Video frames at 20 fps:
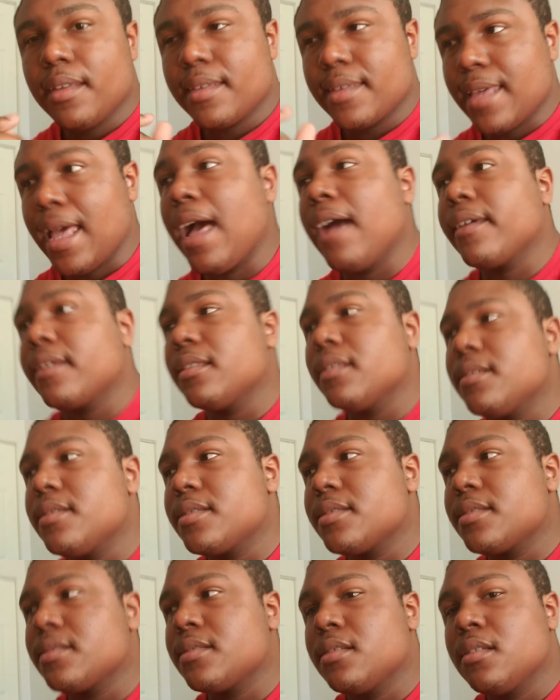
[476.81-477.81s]

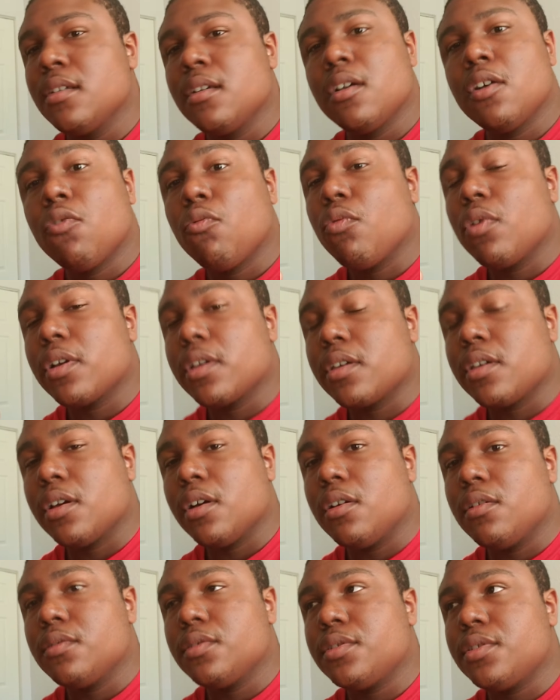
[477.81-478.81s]
calculus would
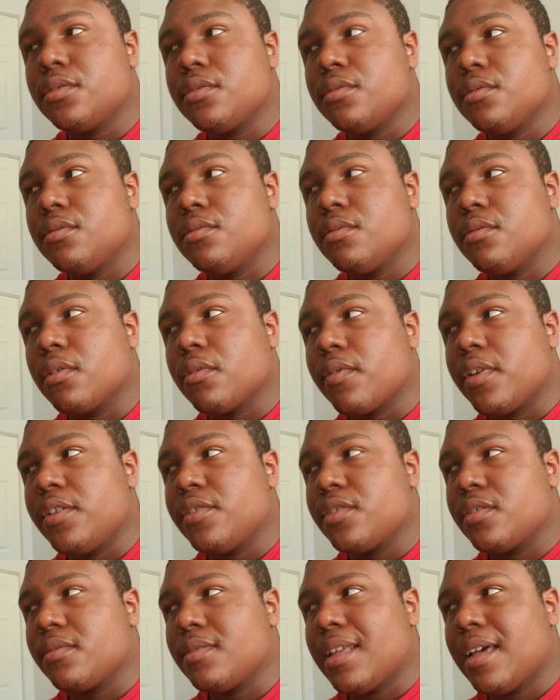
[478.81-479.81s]
go to a
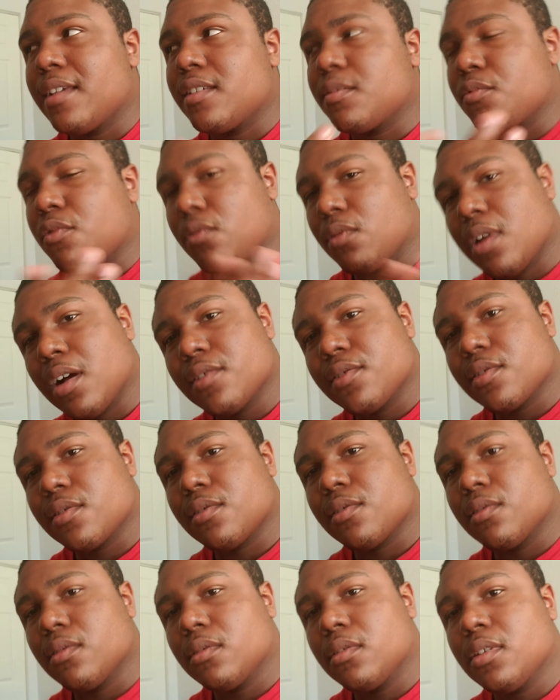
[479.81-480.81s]
region that is more
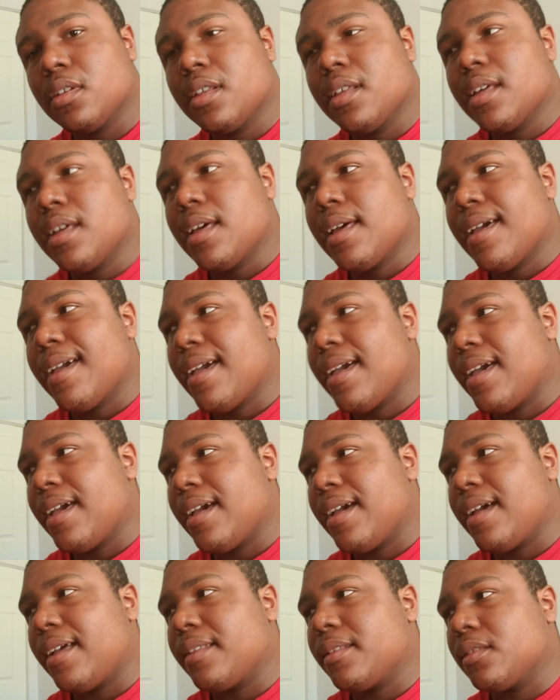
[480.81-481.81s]
logical,
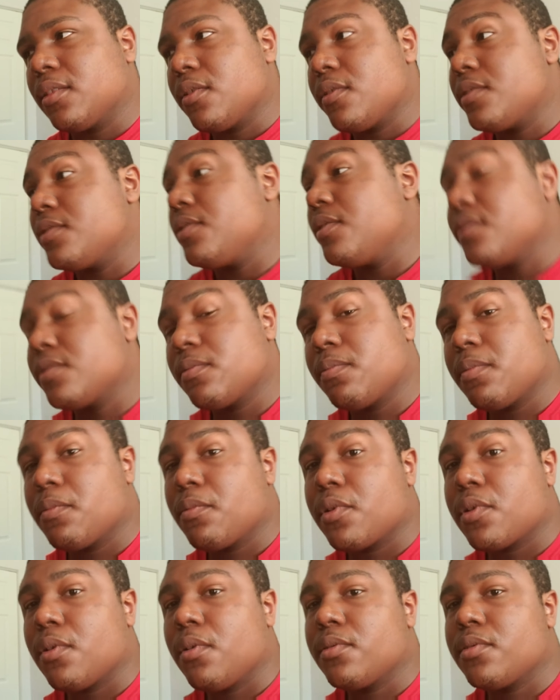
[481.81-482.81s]
and learn a new instrument will go